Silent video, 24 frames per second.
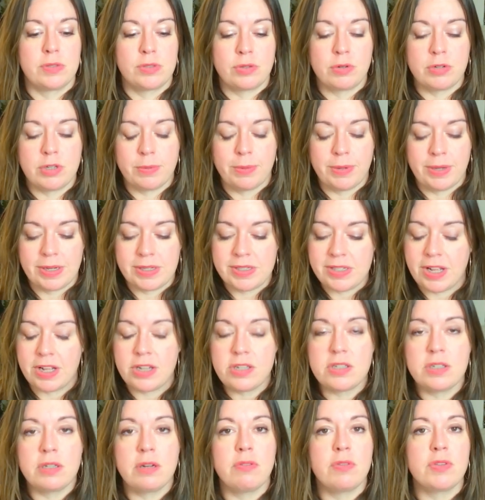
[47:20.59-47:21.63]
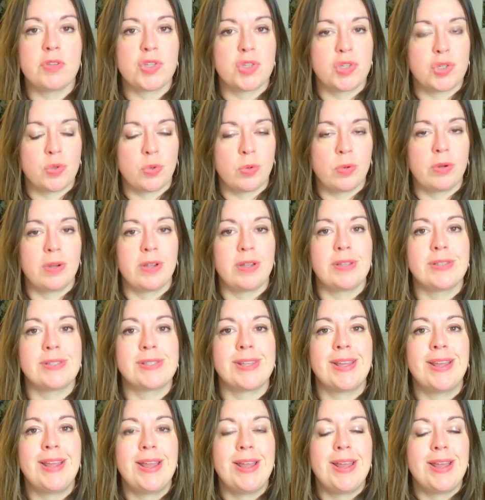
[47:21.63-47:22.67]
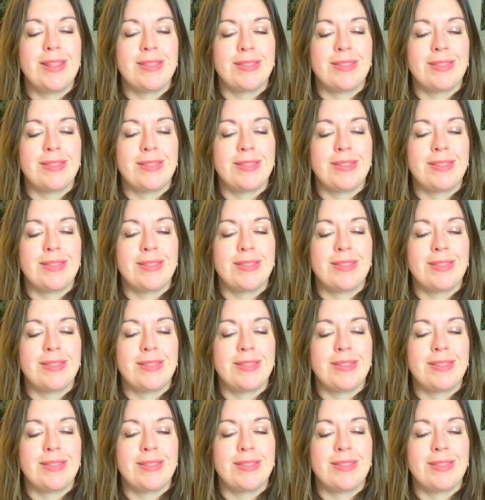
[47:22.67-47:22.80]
So start to pay attention to the stories